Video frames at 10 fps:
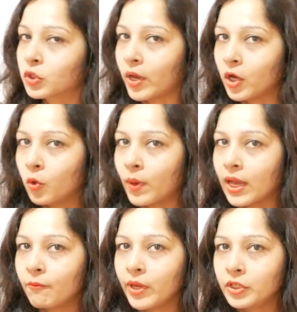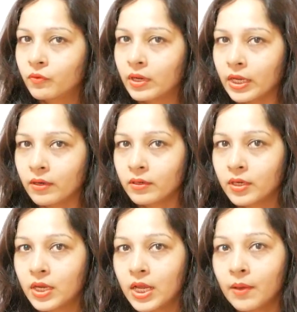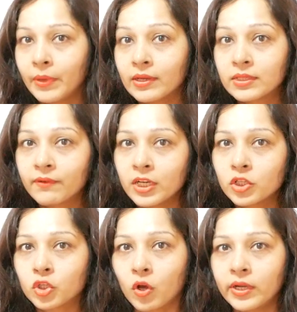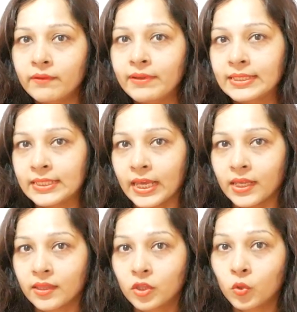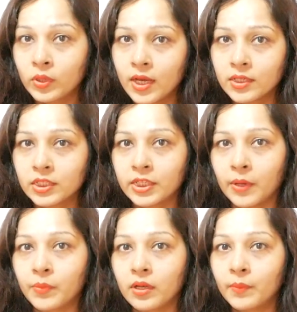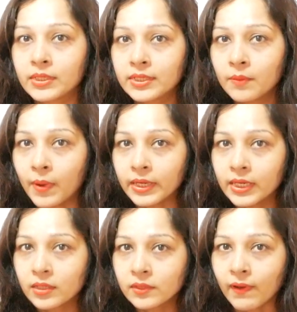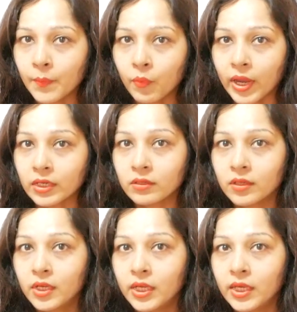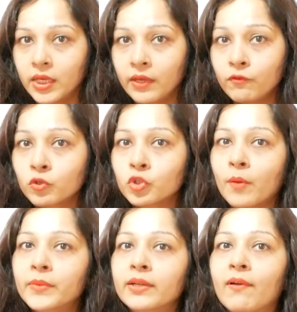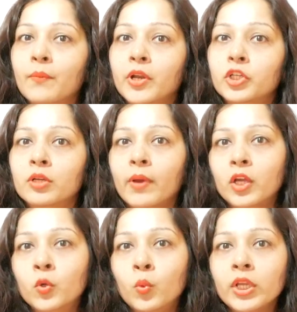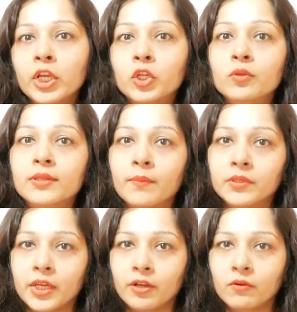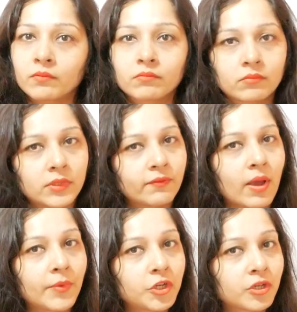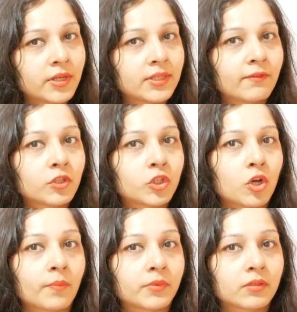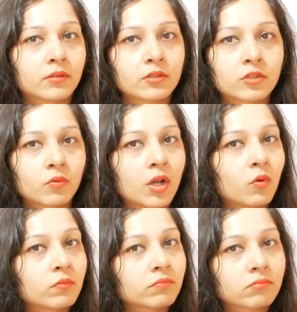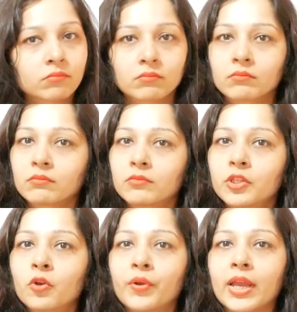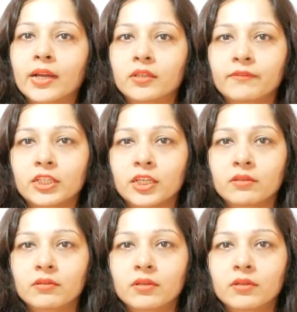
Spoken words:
So I hope I have made you clear, because even in solid we say, though they are stable, but still particles vibrate. If you stop that vibration by cooling it to sub-zero, that vibration is even stopped. So now no reactivity.